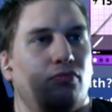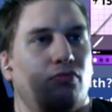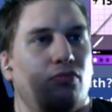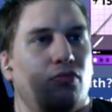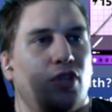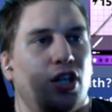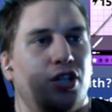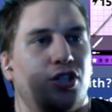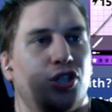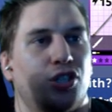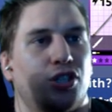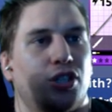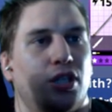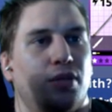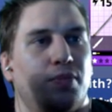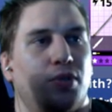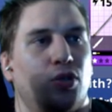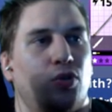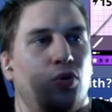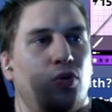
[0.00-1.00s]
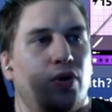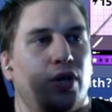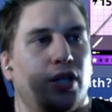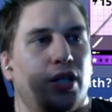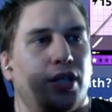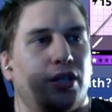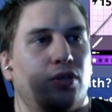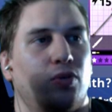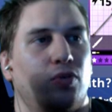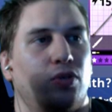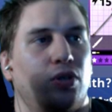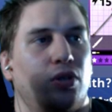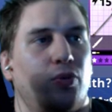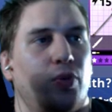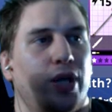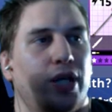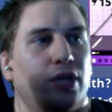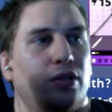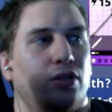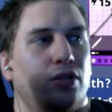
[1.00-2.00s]
It just seemed cool. I like the
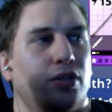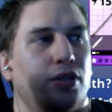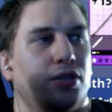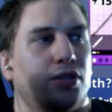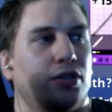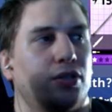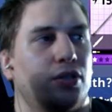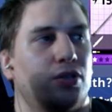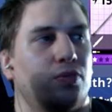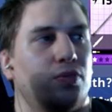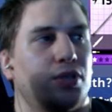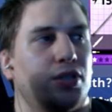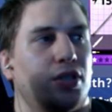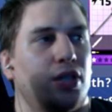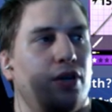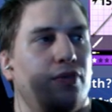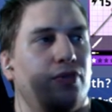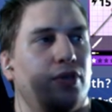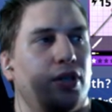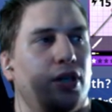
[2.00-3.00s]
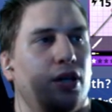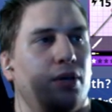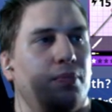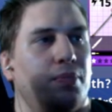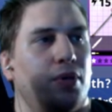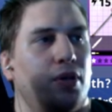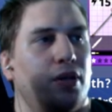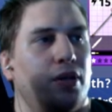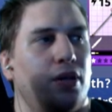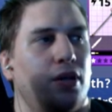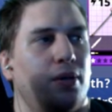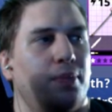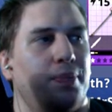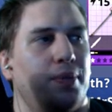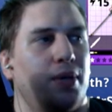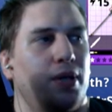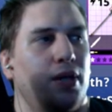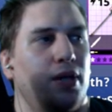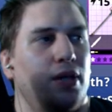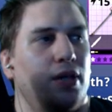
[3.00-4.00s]
way it looks. This one's definitely getting brought up.
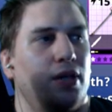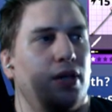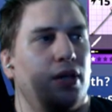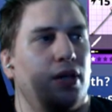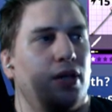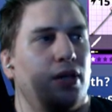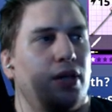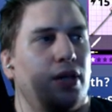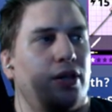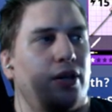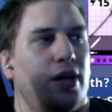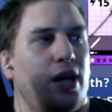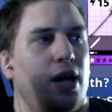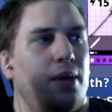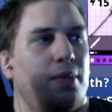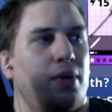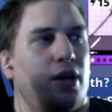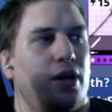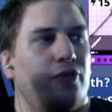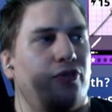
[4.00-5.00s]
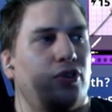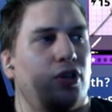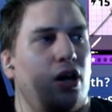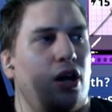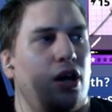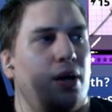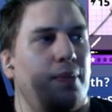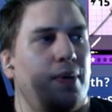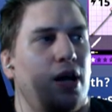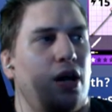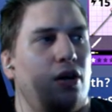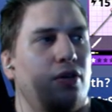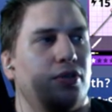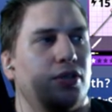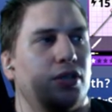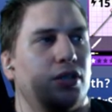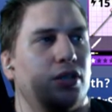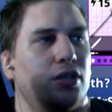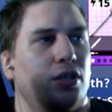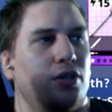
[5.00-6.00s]
Another hammer I've thought about.
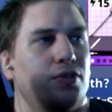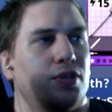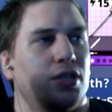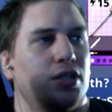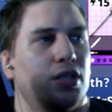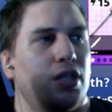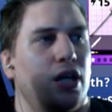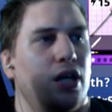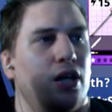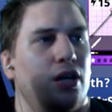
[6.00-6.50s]
Slowed and snare.